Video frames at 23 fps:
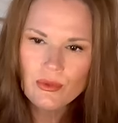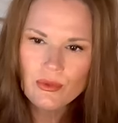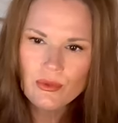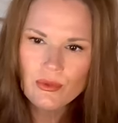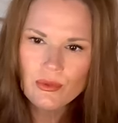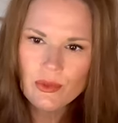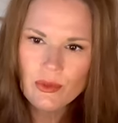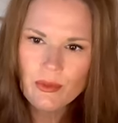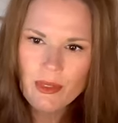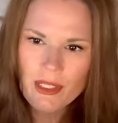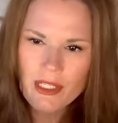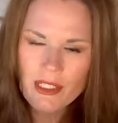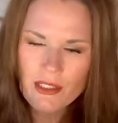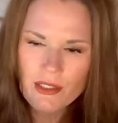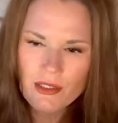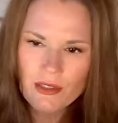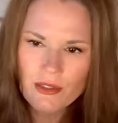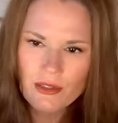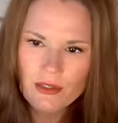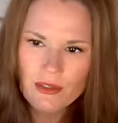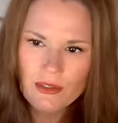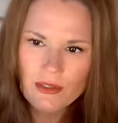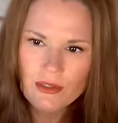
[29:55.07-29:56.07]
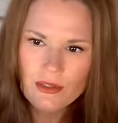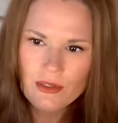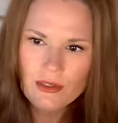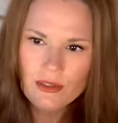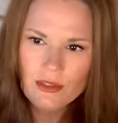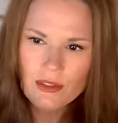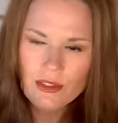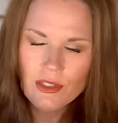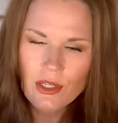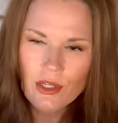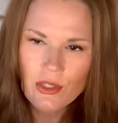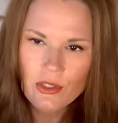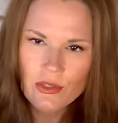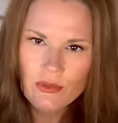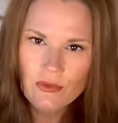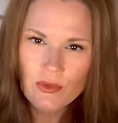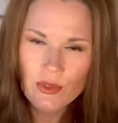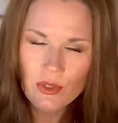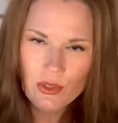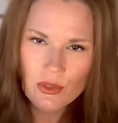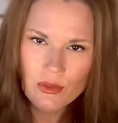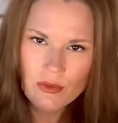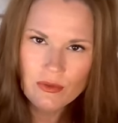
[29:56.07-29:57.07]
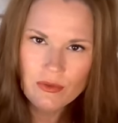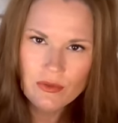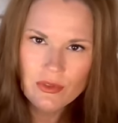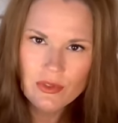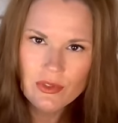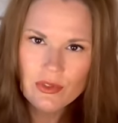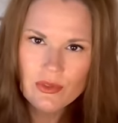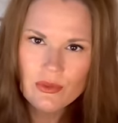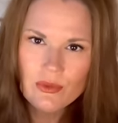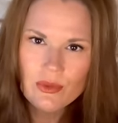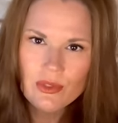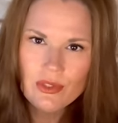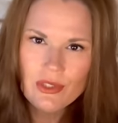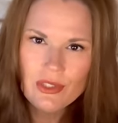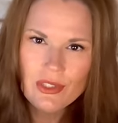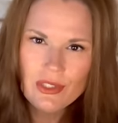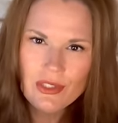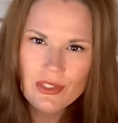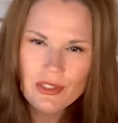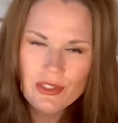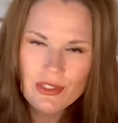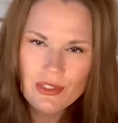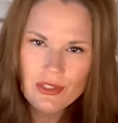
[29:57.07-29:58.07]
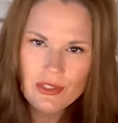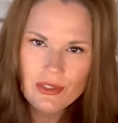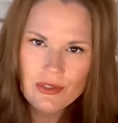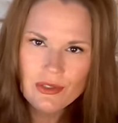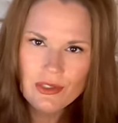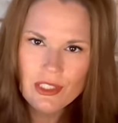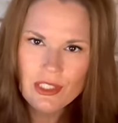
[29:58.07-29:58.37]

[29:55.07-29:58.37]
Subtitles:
remain uninvolved with this,